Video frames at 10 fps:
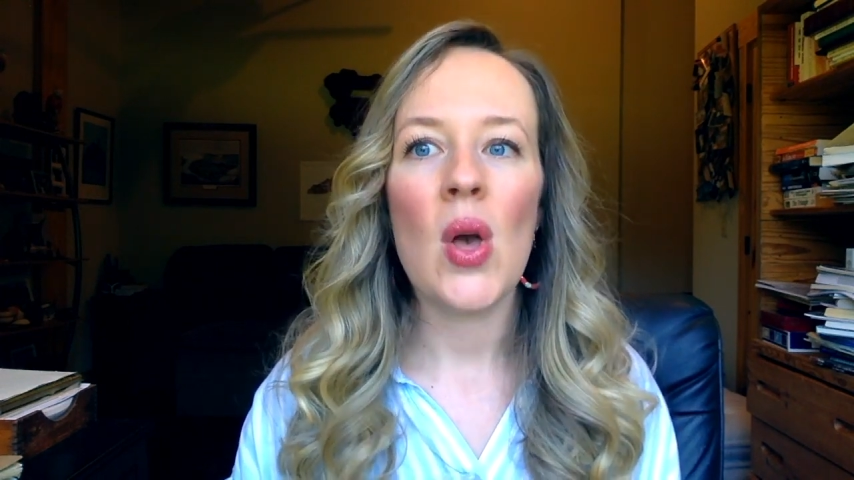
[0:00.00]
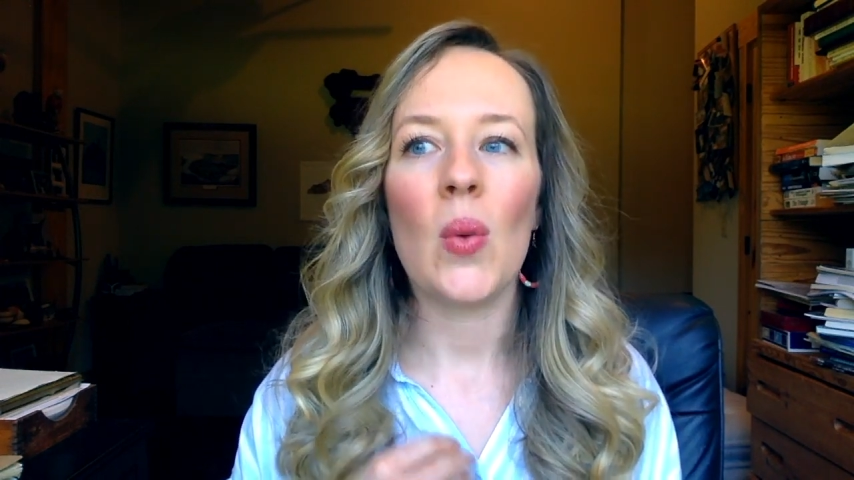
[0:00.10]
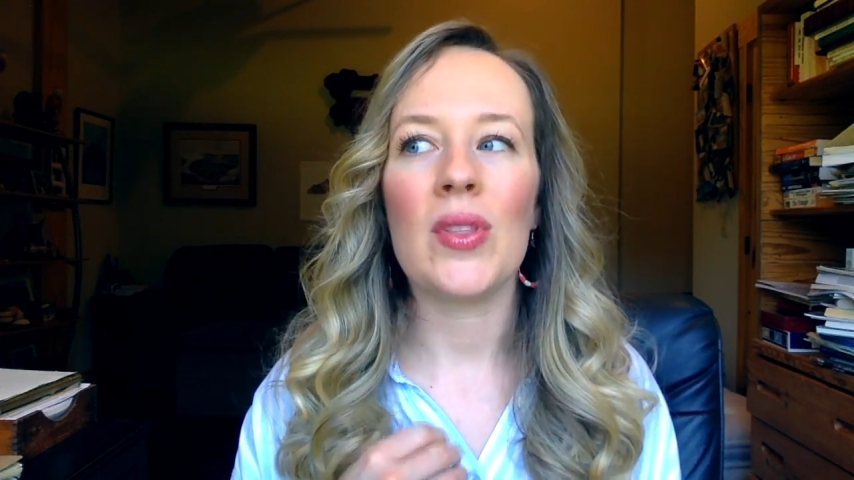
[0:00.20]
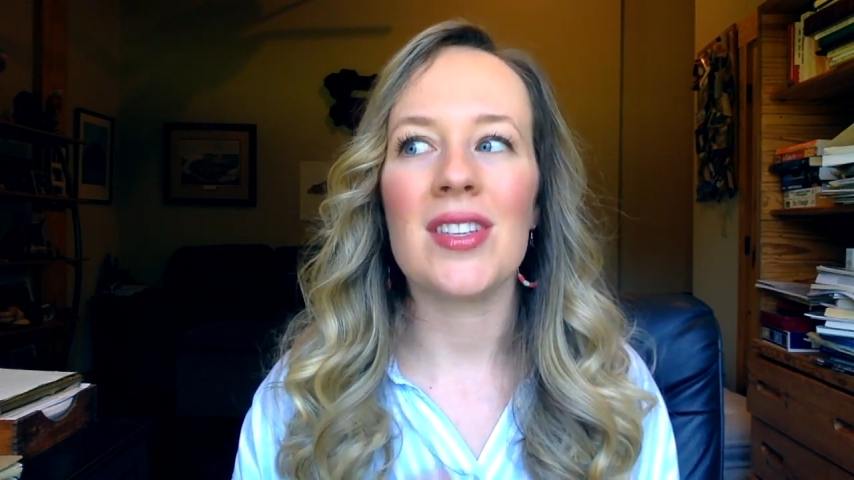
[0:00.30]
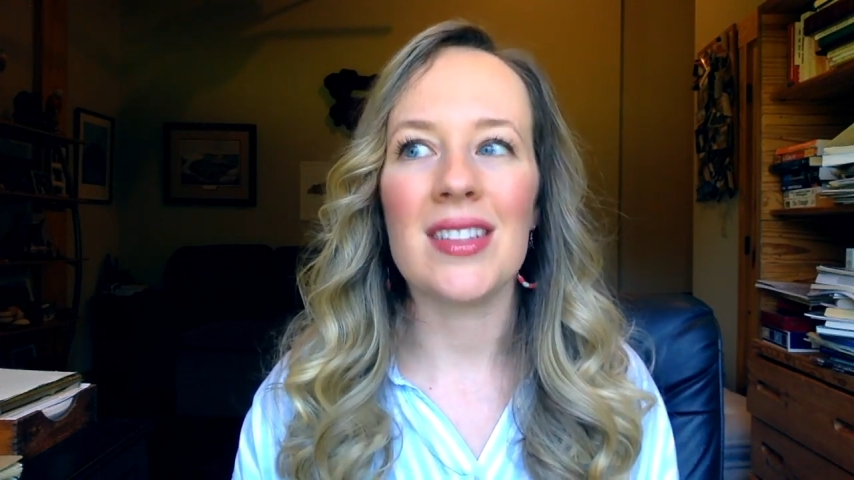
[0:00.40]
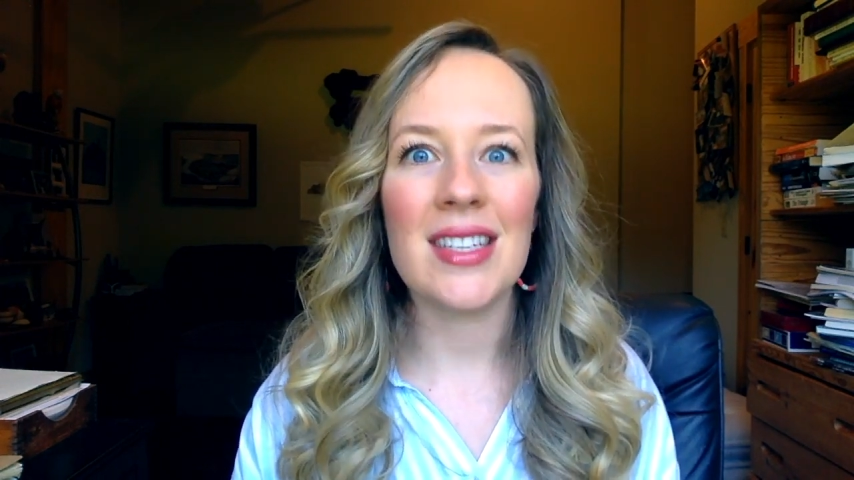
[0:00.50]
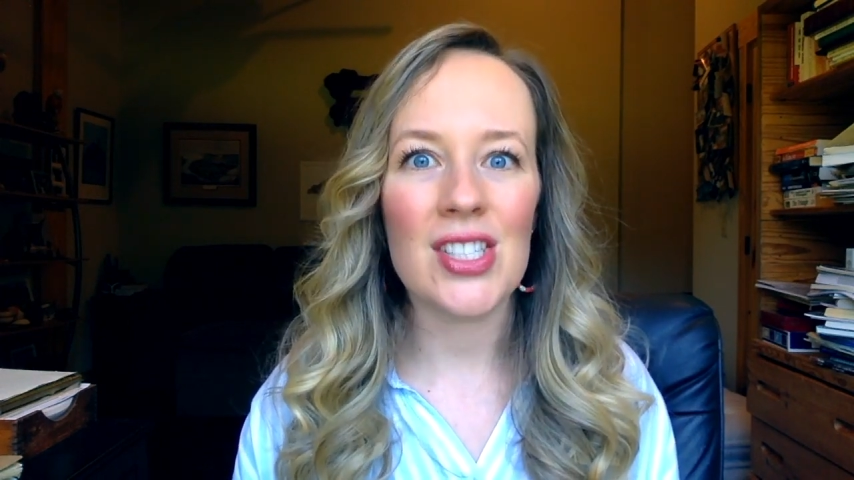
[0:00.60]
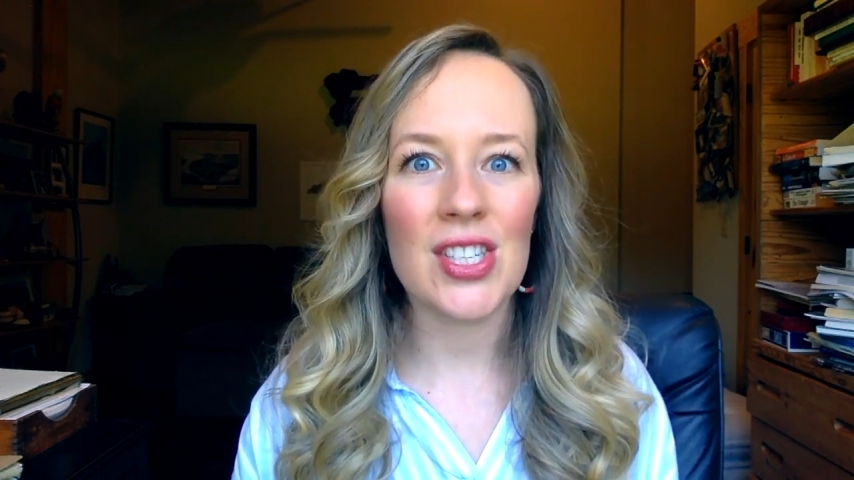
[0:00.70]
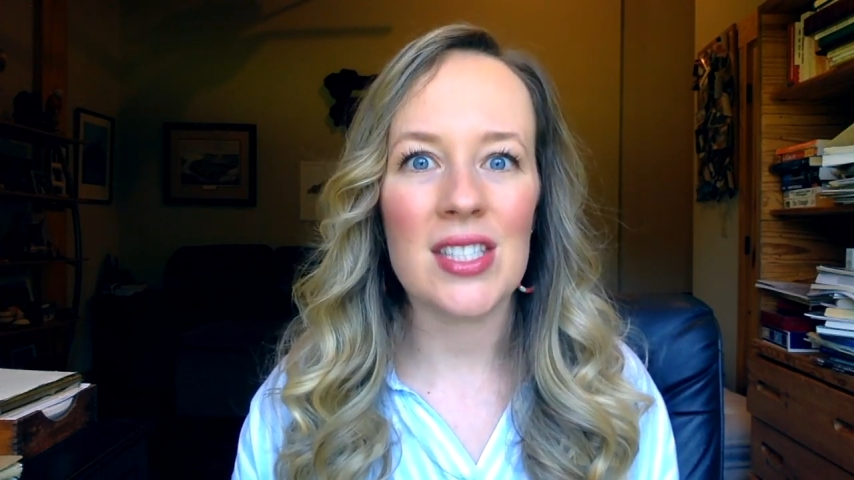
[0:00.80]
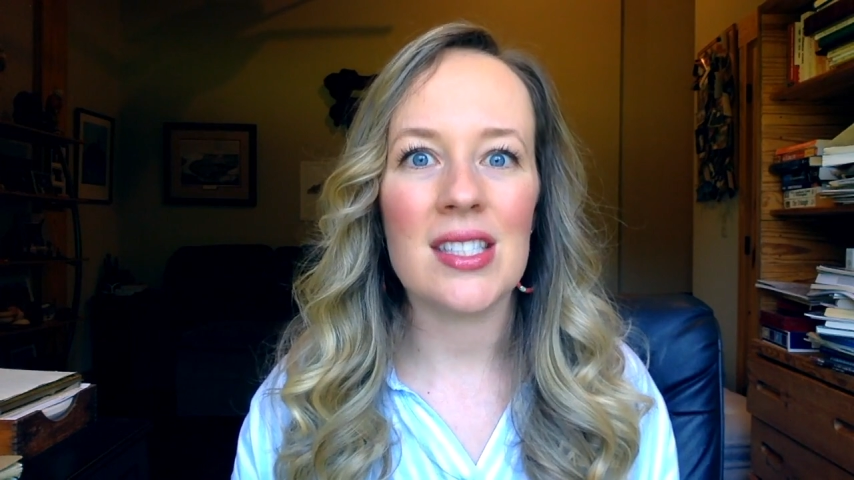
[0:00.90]
with
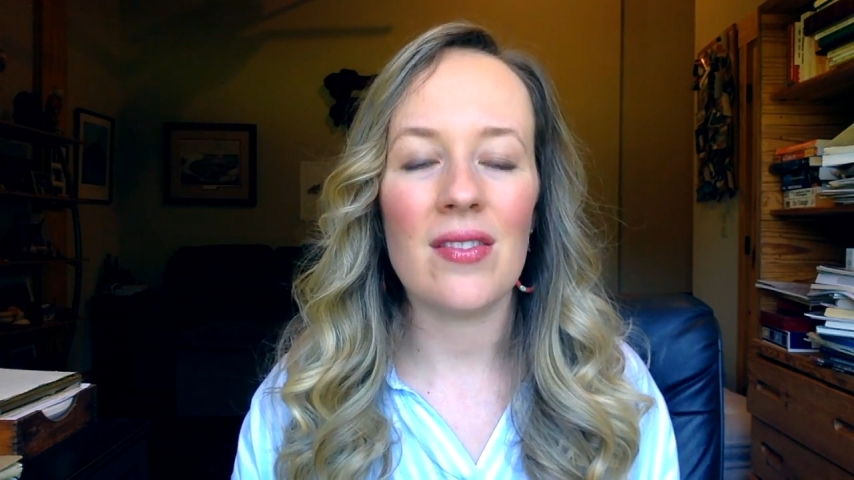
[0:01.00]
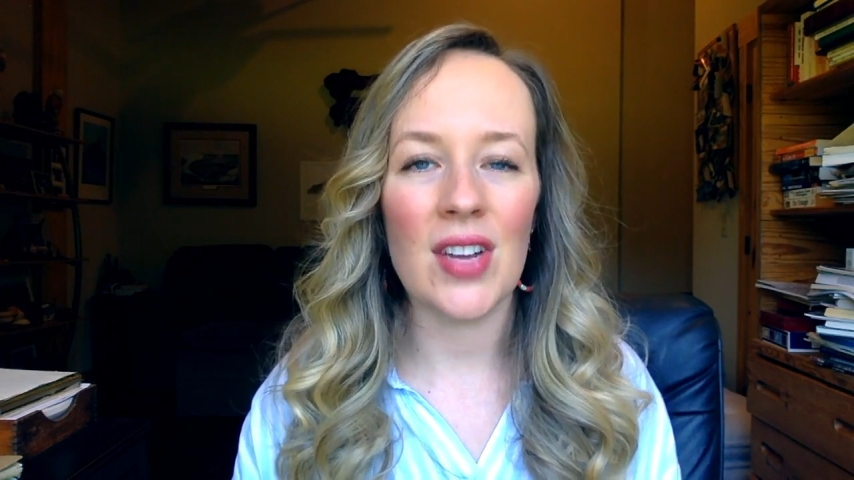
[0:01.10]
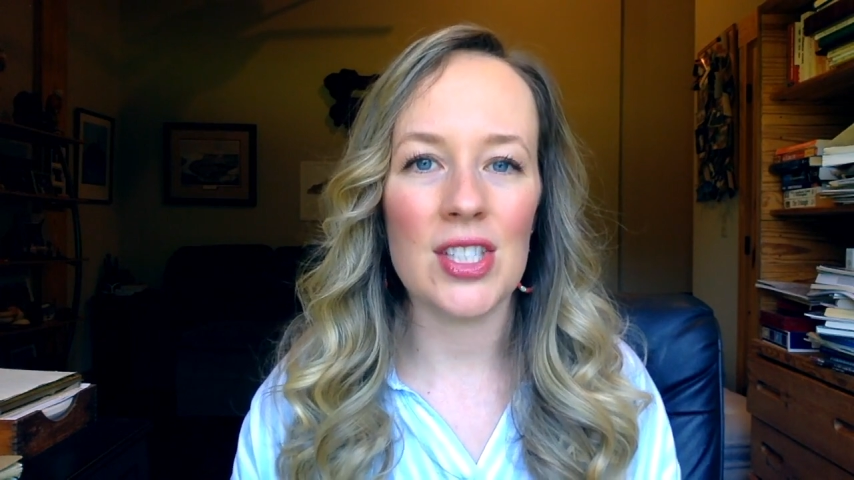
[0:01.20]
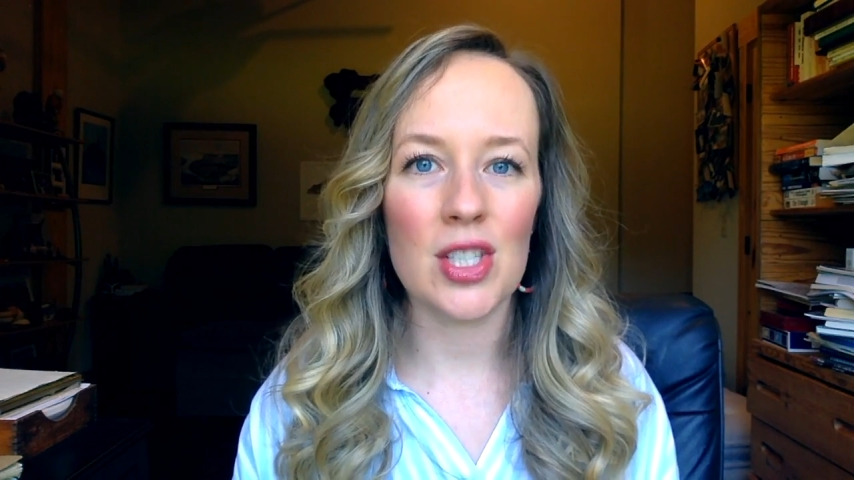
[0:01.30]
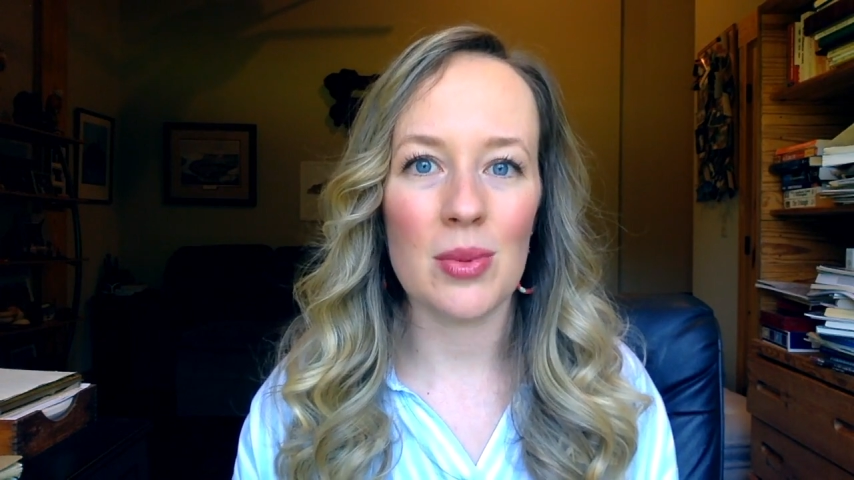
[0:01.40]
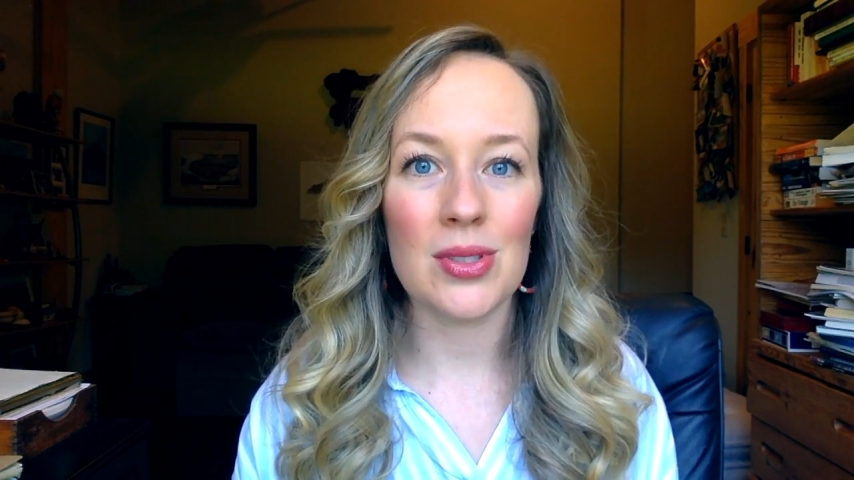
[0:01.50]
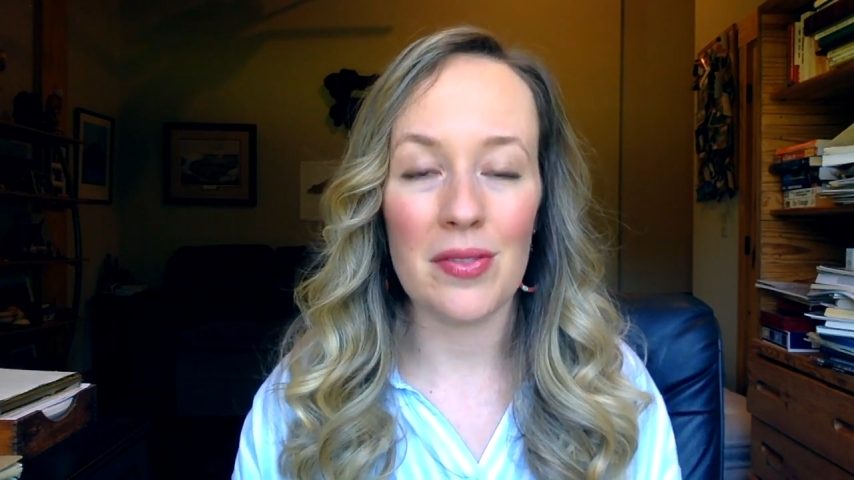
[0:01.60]
delicious vegetables